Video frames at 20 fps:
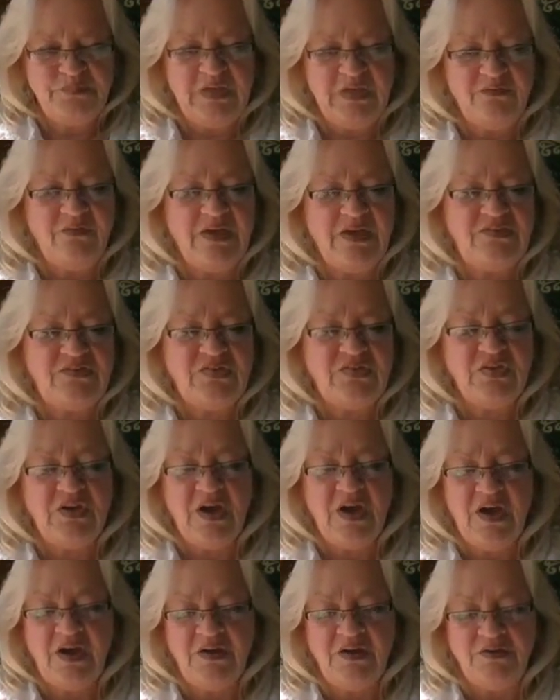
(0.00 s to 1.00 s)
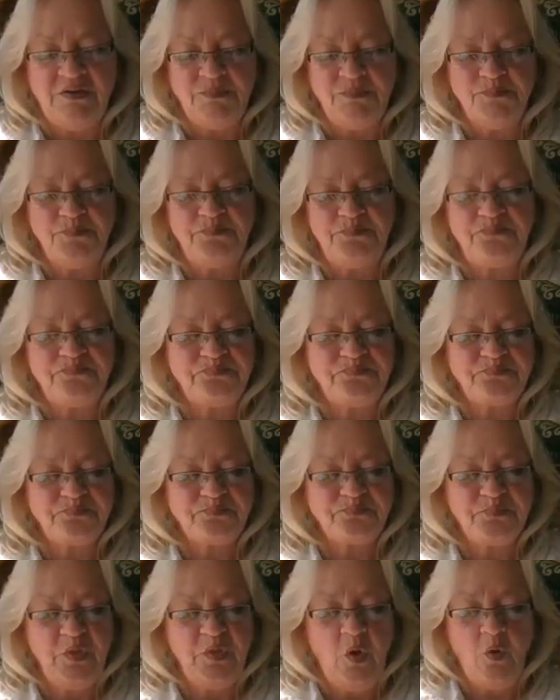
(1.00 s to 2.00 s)
the advice of the card
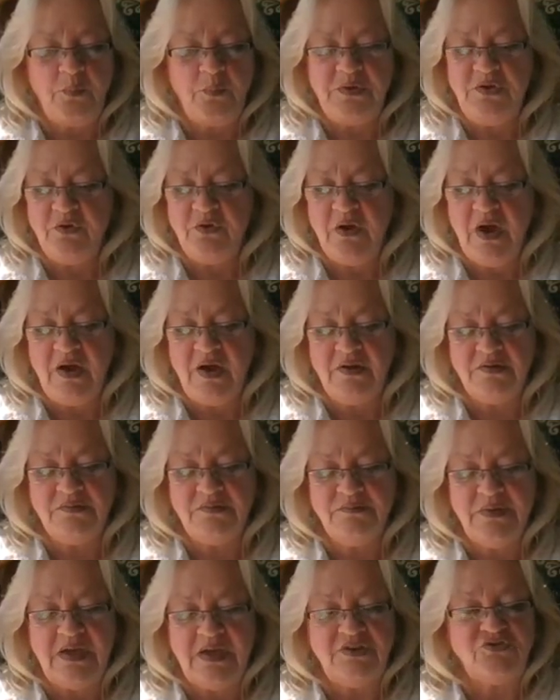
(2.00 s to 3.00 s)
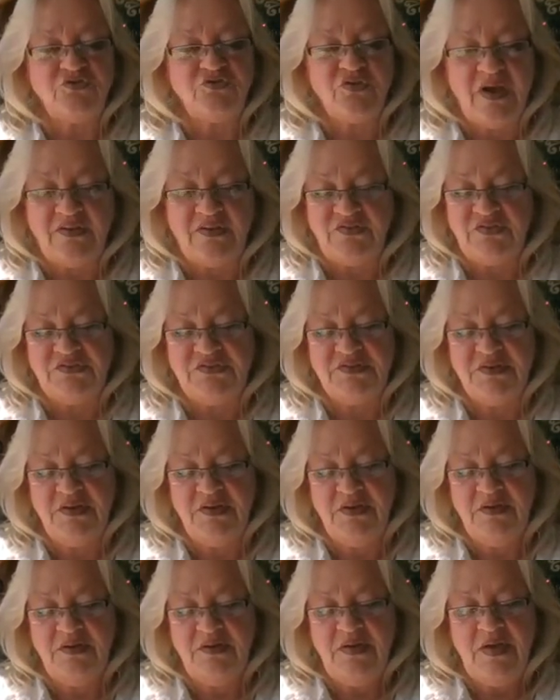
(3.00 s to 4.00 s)
open your heart and trust.
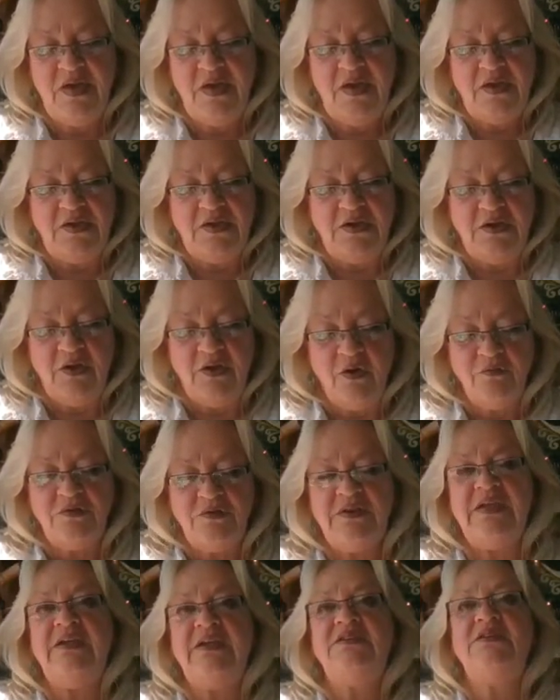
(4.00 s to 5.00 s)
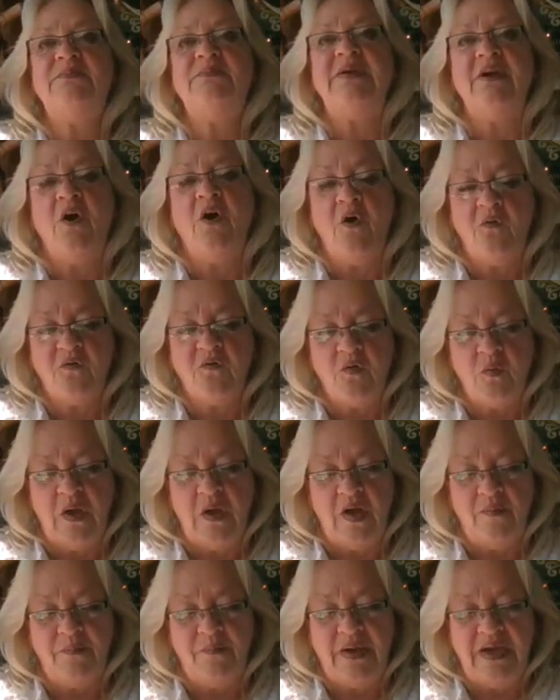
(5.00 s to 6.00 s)
You don't need to be
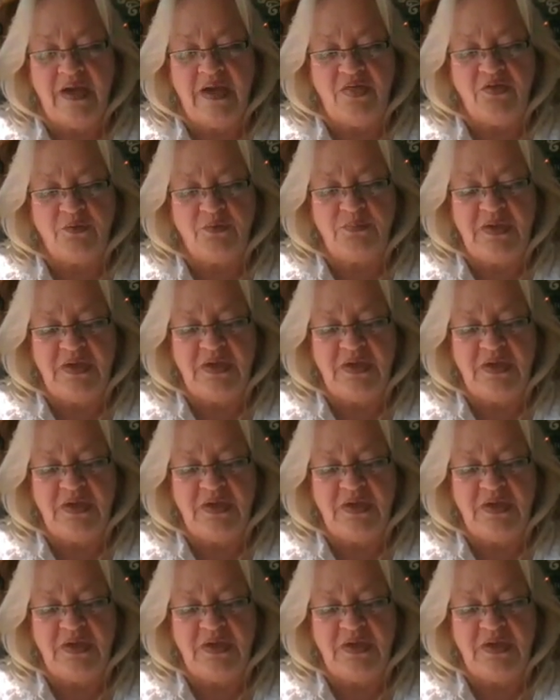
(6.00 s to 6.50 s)
overwhelmed by other